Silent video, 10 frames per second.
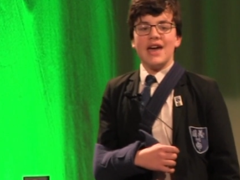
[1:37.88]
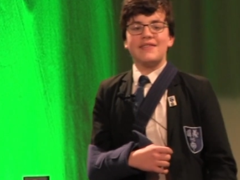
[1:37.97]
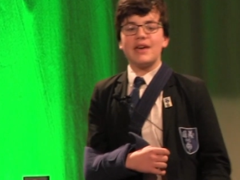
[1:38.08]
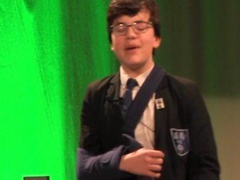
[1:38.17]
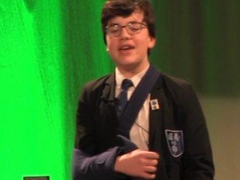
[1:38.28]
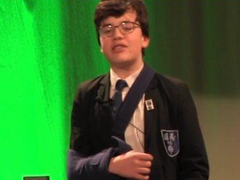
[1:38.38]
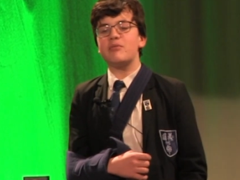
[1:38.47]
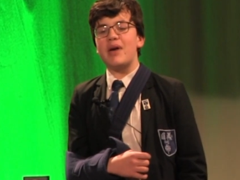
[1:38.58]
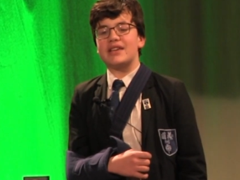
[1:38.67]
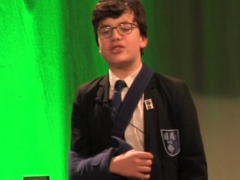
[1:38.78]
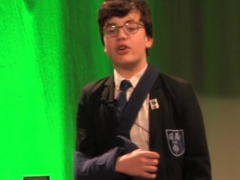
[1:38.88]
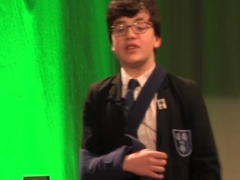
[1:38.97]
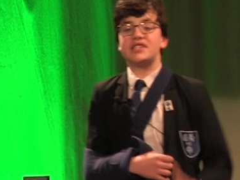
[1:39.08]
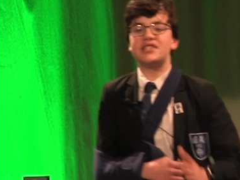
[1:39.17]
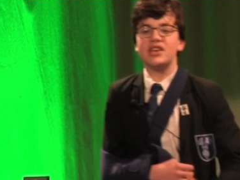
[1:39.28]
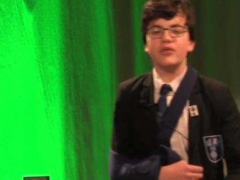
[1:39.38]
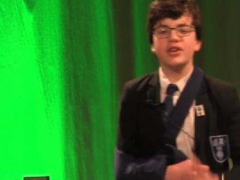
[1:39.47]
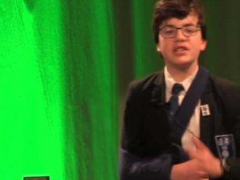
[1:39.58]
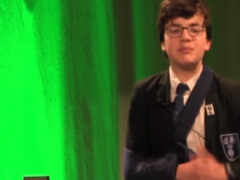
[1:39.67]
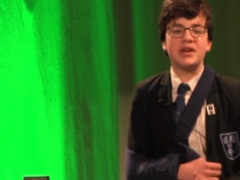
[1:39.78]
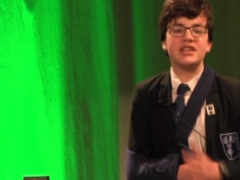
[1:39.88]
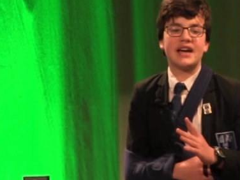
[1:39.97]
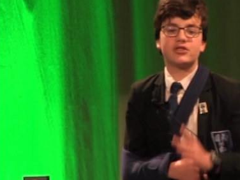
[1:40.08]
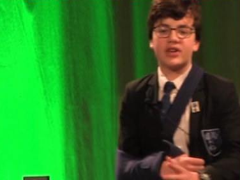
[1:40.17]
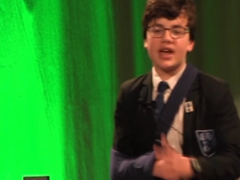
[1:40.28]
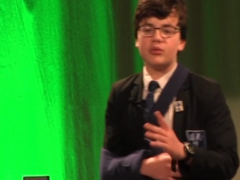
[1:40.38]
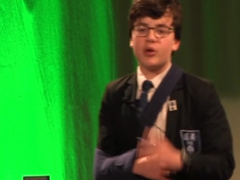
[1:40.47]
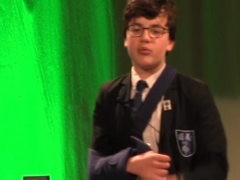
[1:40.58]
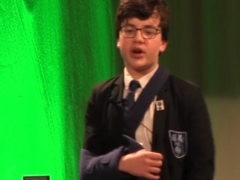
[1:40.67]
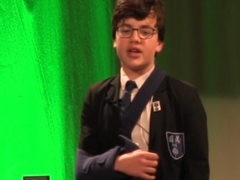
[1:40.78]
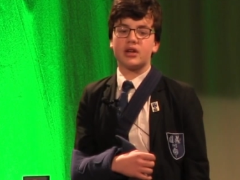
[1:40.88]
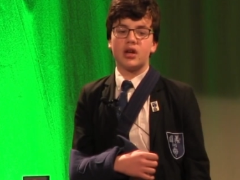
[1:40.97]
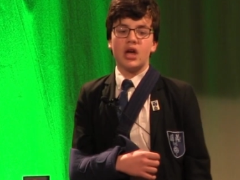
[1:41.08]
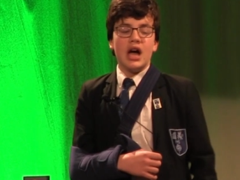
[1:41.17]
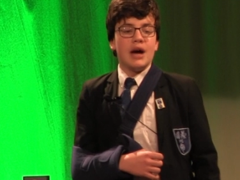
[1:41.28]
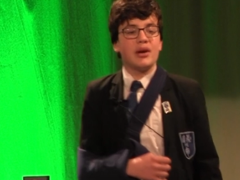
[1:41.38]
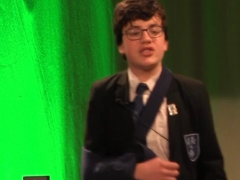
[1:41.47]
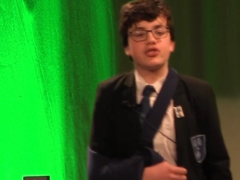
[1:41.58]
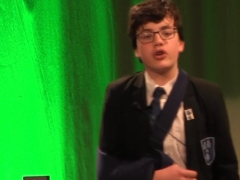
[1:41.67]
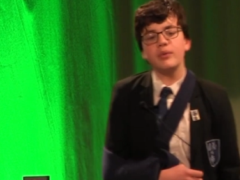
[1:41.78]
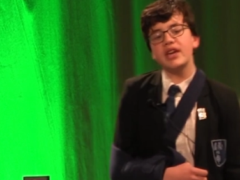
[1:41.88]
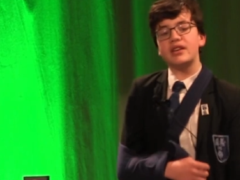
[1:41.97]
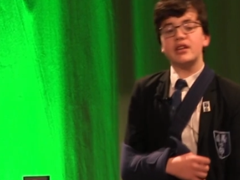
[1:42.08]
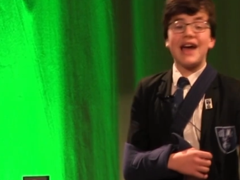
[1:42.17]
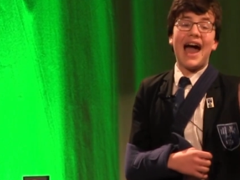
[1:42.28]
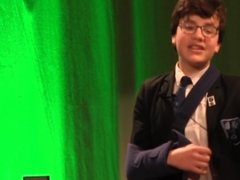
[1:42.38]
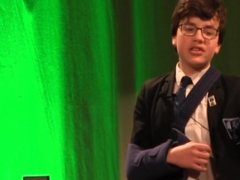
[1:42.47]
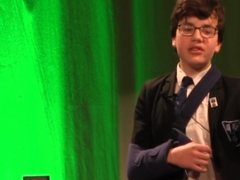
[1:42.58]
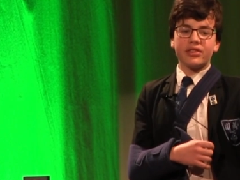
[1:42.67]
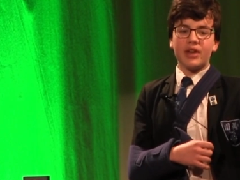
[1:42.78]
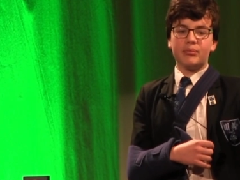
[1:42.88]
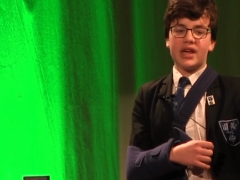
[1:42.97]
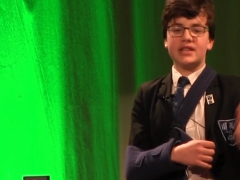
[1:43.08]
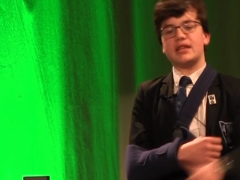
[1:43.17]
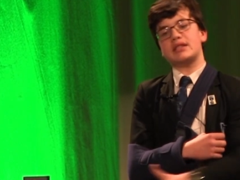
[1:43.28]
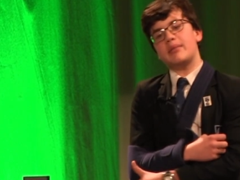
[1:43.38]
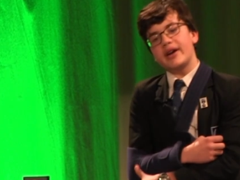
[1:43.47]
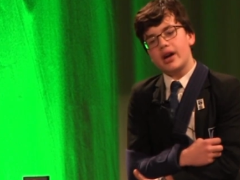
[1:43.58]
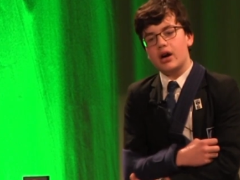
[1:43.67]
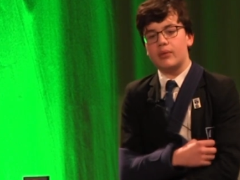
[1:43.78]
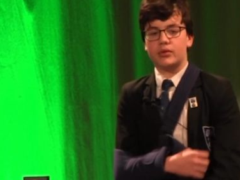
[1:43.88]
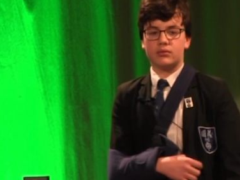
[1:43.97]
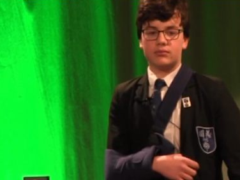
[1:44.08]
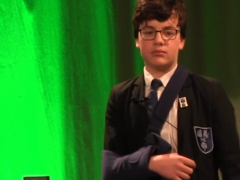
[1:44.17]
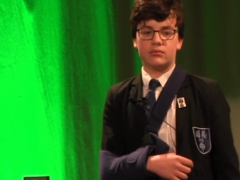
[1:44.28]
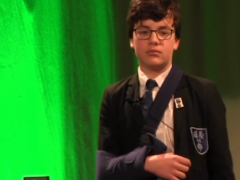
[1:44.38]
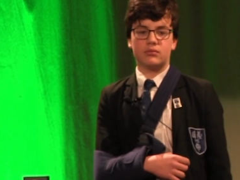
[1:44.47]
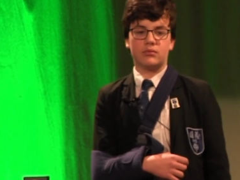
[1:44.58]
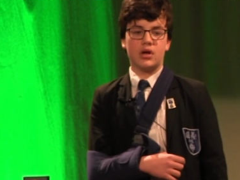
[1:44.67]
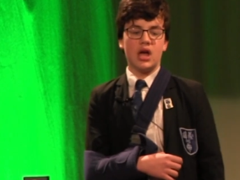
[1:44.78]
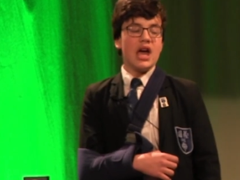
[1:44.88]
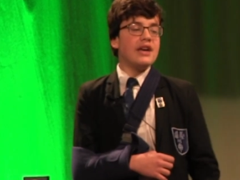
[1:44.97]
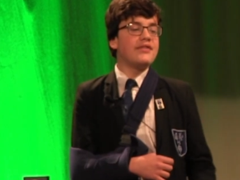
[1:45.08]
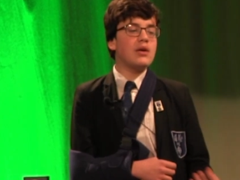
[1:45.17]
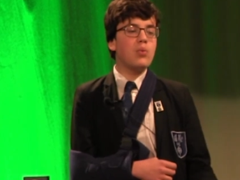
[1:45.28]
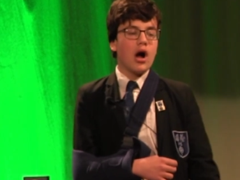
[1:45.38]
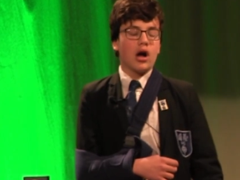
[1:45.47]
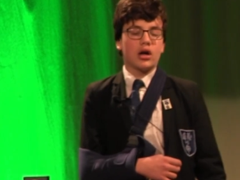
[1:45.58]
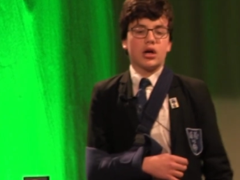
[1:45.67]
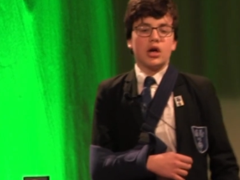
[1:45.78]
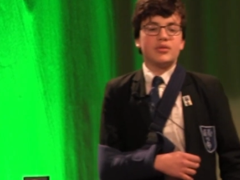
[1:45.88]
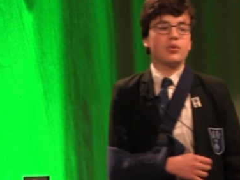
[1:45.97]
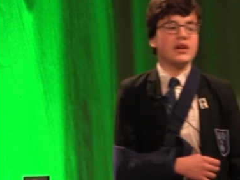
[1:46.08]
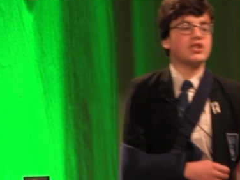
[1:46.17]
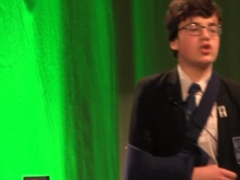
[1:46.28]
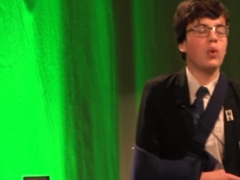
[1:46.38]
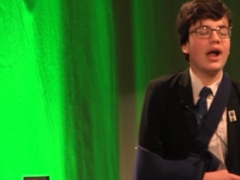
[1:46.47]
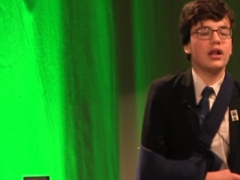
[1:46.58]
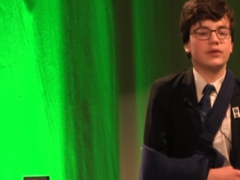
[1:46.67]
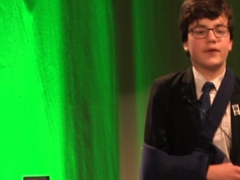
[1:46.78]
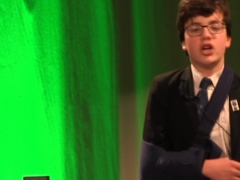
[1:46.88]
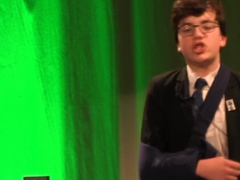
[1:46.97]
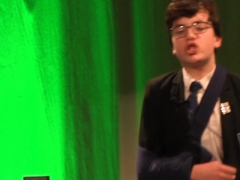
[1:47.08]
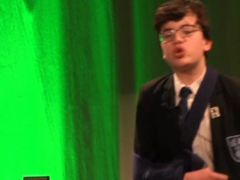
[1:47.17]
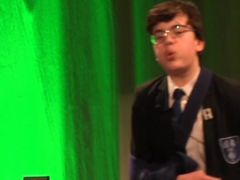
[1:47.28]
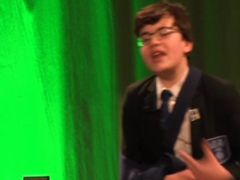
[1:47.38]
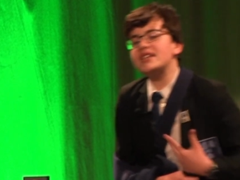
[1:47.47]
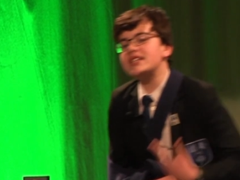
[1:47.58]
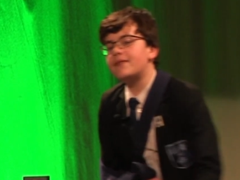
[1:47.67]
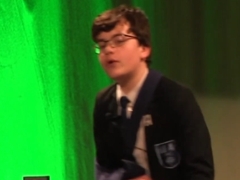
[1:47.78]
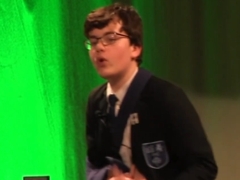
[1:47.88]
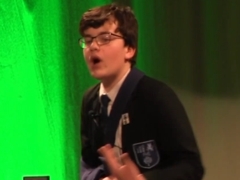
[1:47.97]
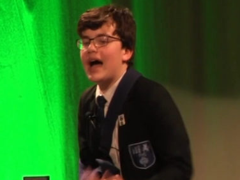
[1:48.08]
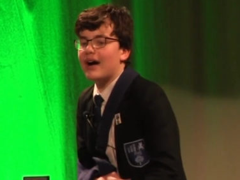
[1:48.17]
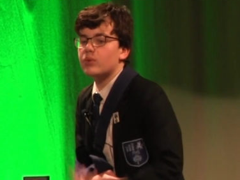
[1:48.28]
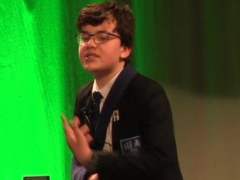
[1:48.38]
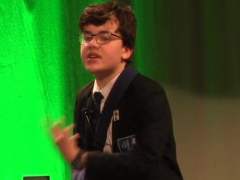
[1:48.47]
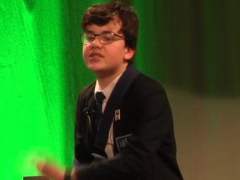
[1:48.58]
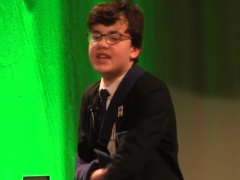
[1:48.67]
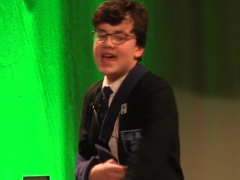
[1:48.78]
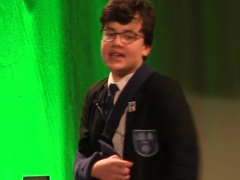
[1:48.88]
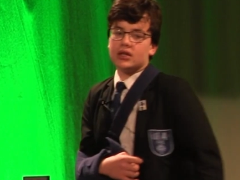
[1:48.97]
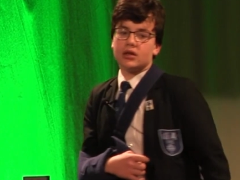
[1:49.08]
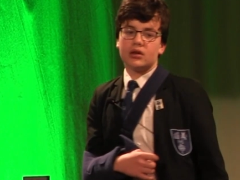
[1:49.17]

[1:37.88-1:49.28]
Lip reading: They make the best of a serious pediatric elbow break by screwing in an adult thumb plate into my arm. They work between 12 to 24 hours a day